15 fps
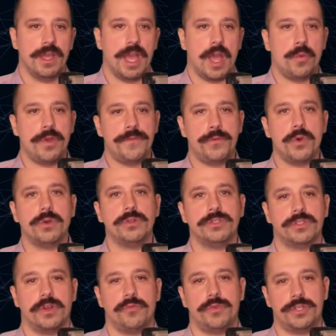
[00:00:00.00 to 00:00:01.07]
and we focus
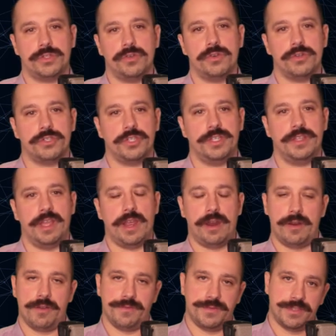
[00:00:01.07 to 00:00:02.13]
on research in the
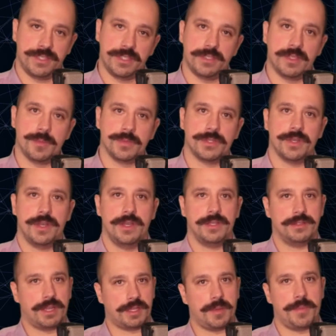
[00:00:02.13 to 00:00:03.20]
area of systems,
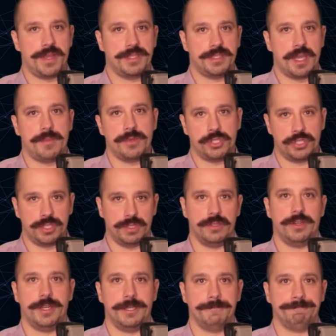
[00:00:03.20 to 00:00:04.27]
database, and machine
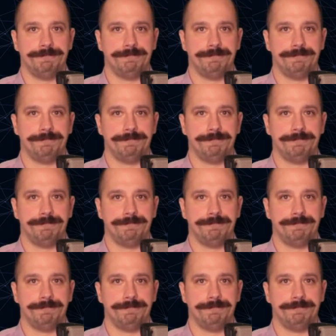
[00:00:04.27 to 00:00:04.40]
learning.